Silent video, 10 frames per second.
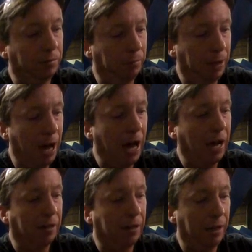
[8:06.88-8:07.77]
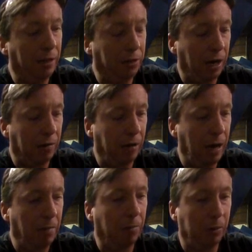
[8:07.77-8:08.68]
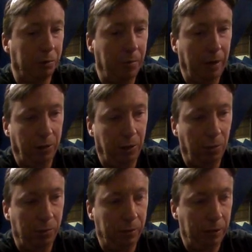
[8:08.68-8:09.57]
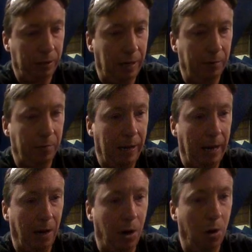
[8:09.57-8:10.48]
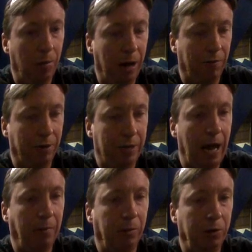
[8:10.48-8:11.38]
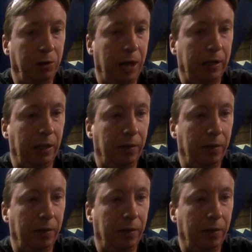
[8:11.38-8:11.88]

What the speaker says: behind the eject ram, which means, you know, it doesn't have to be at home every time to eject it.